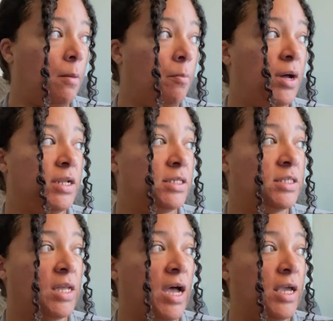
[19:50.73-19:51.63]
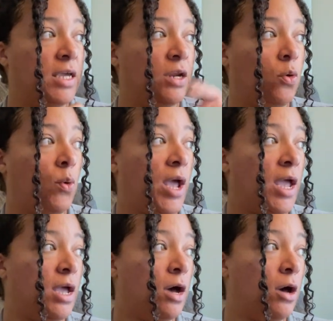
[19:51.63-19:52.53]
But it's not in a
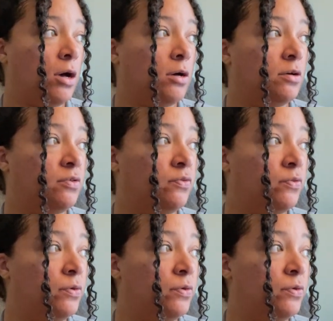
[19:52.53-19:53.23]
way of